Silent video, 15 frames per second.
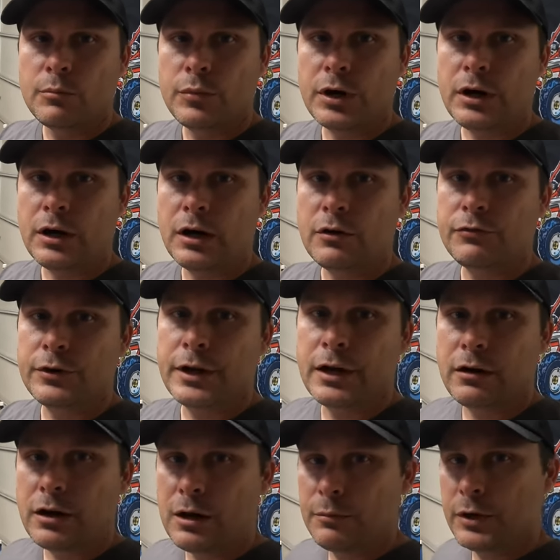But uh, for
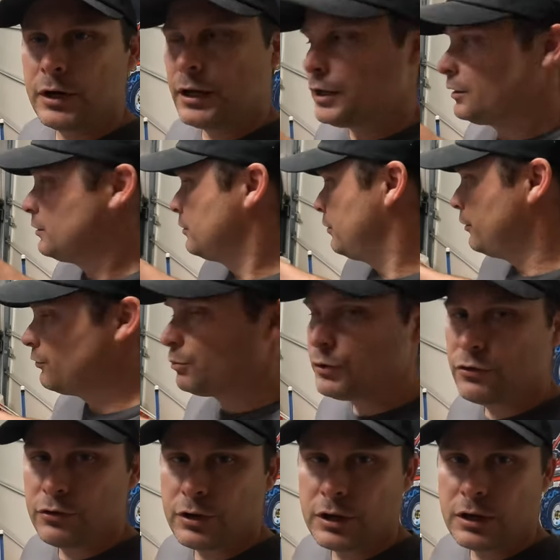now, I'm going to get this
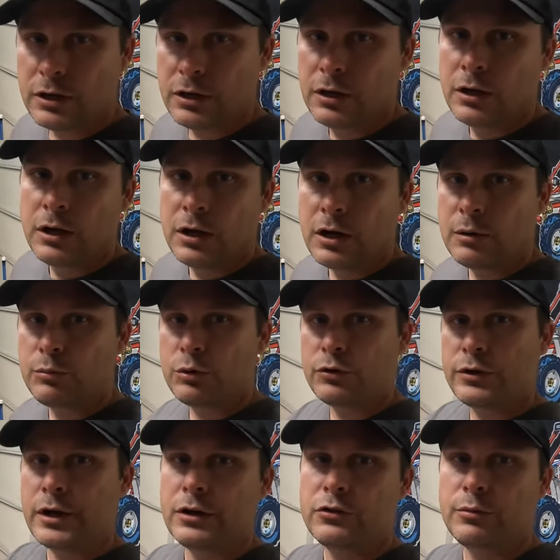machine uh,
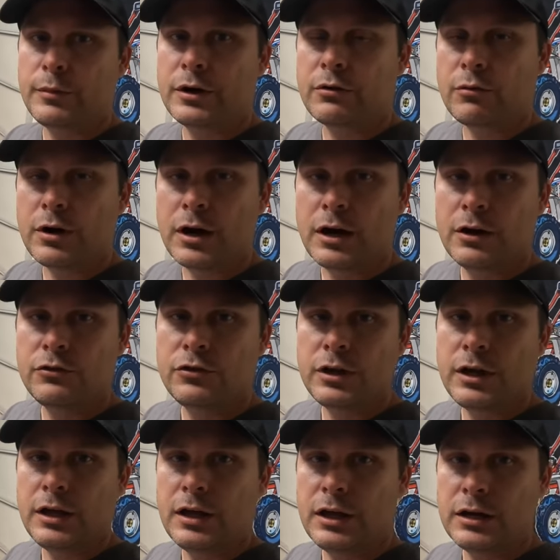pulled out to my garage
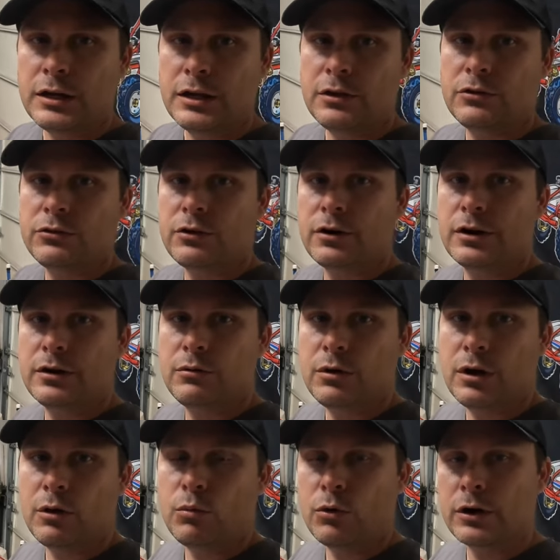and get started
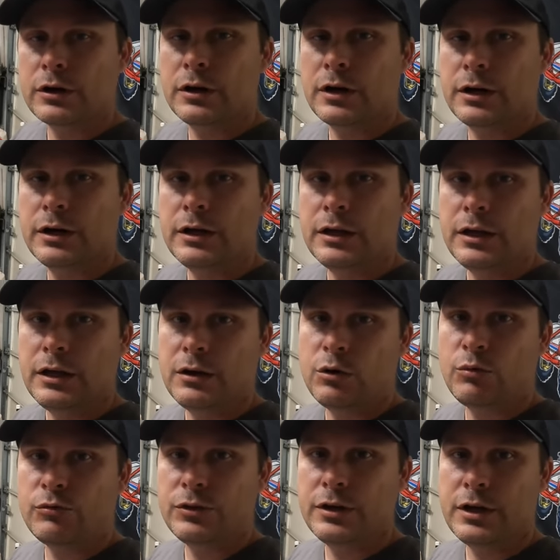uh, working on it. And
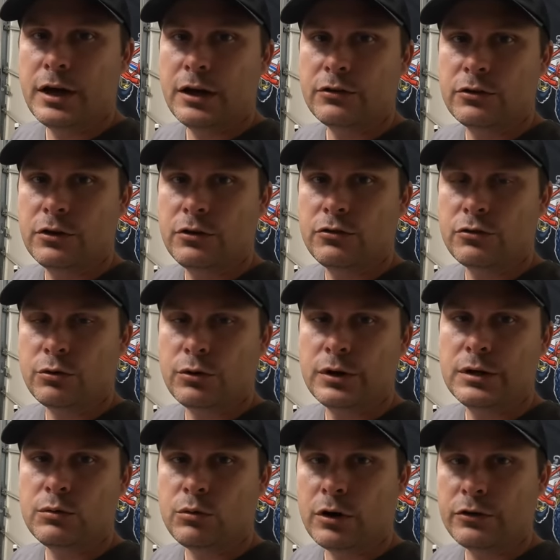hopefully, you guys can
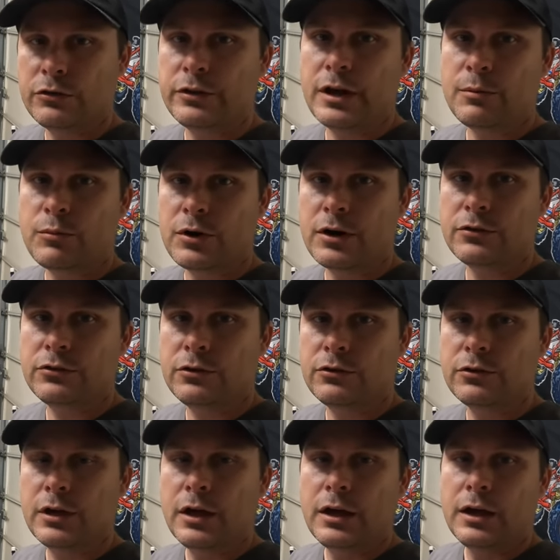enjoy watching that
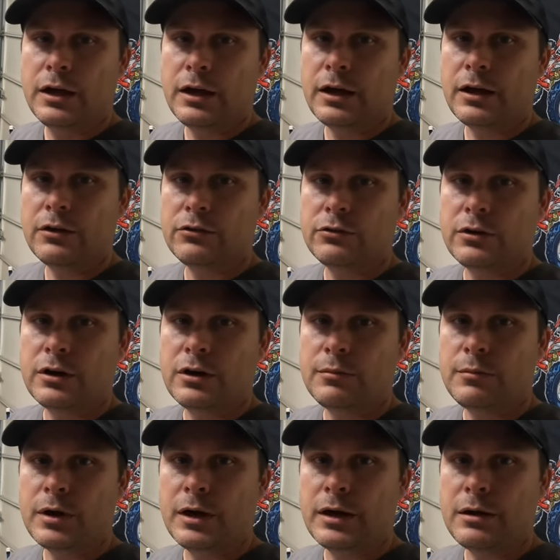process as
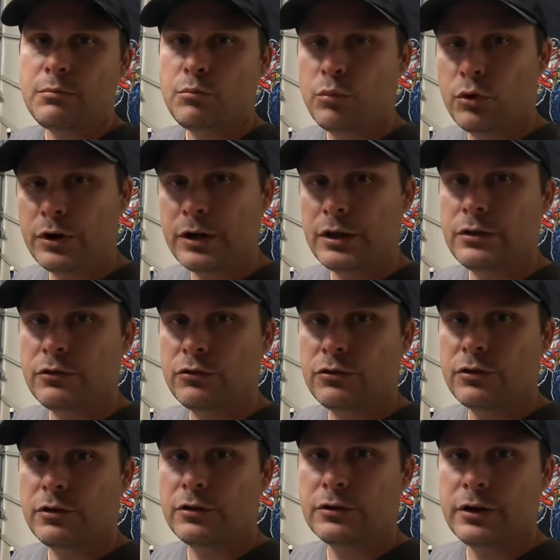um, I put in the
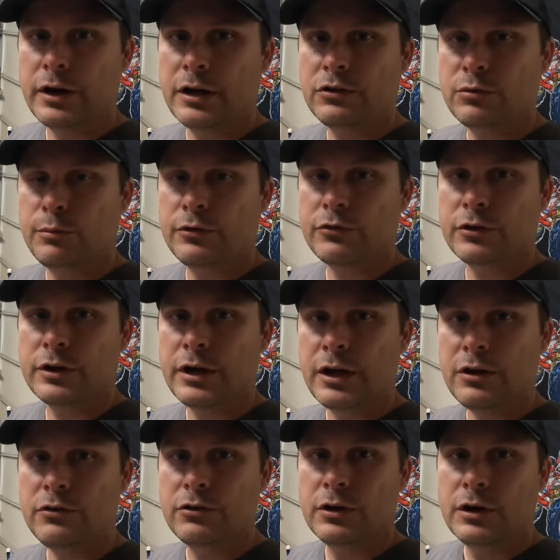cylinder head temperature
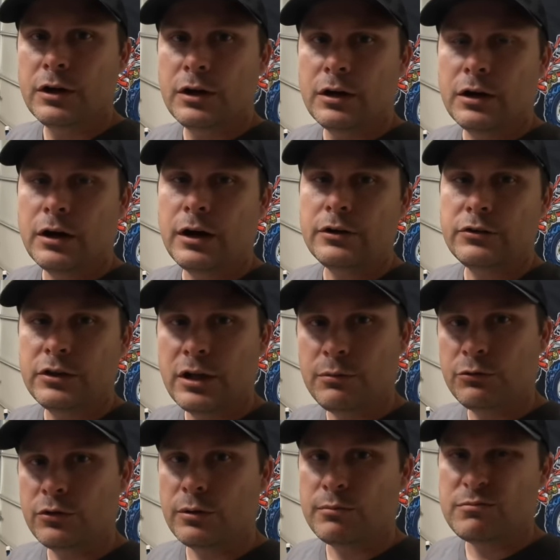gauge uh, to
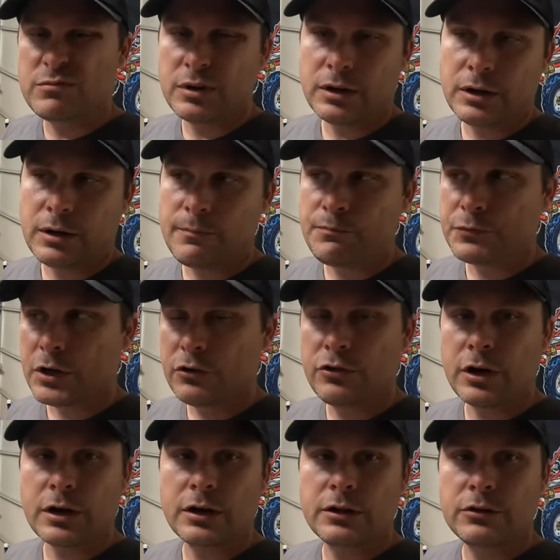keep some um, a
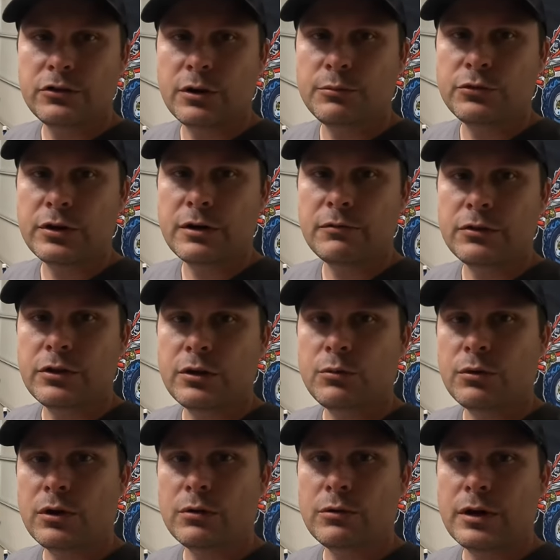check on the temps and everything
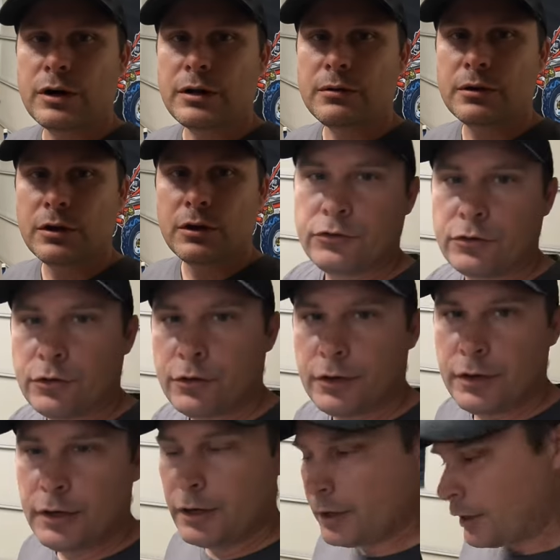while I'm riding. So
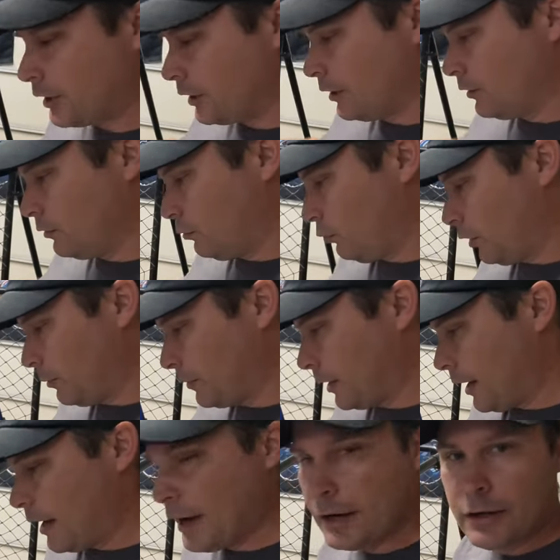the uh, what I'm going
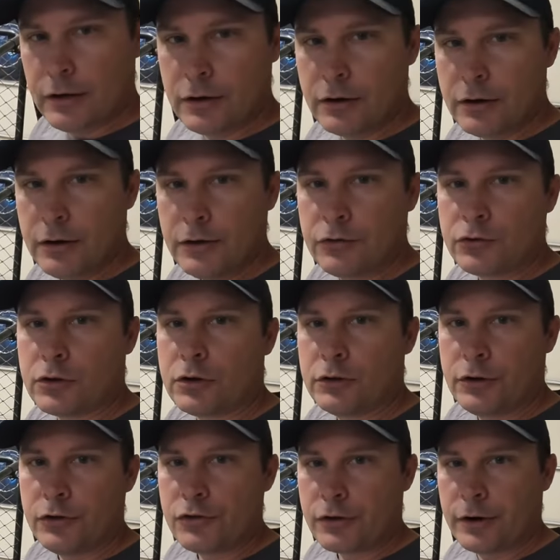to add here, it's
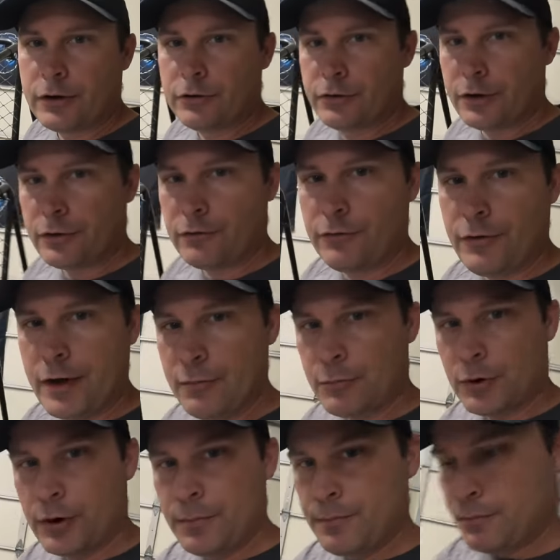called the Trail Tech
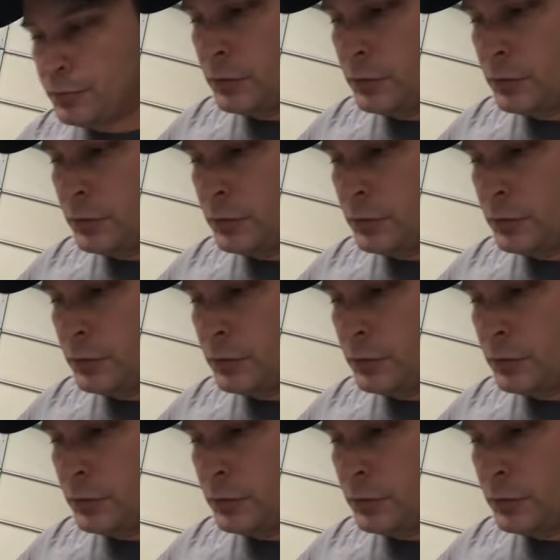Vapor.